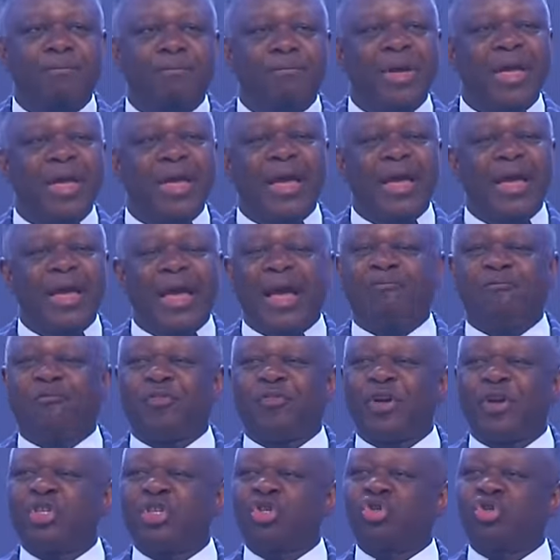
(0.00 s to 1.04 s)
May
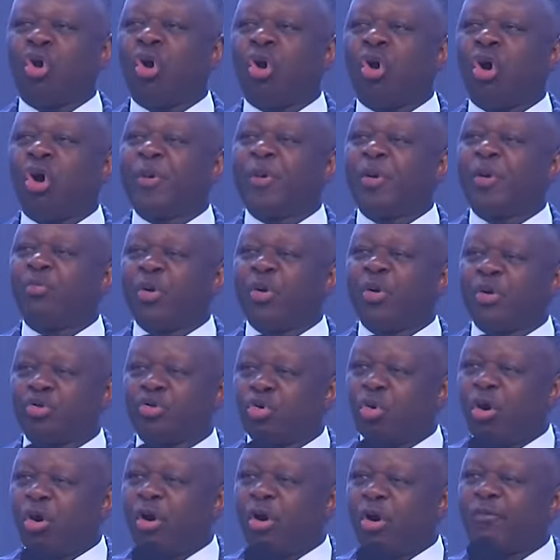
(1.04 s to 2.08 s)
every sword be
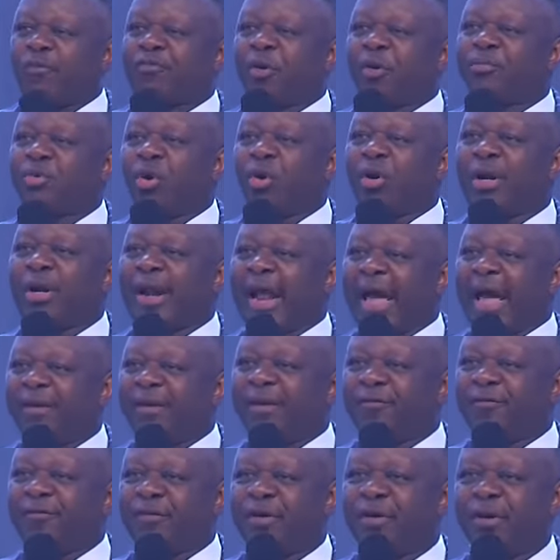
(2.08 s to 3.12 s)
withdrawn from your
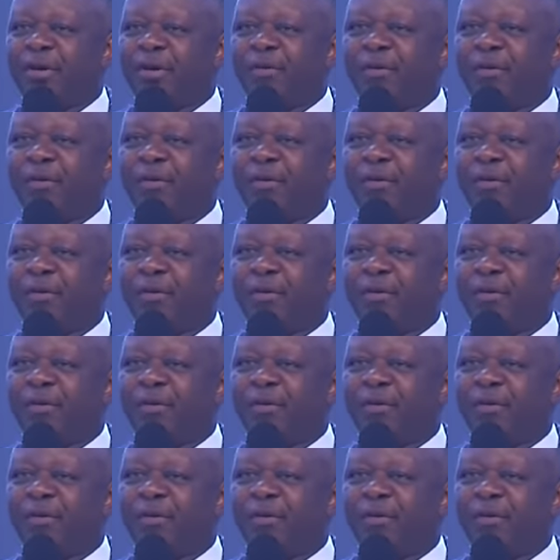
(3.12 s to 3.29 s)
life,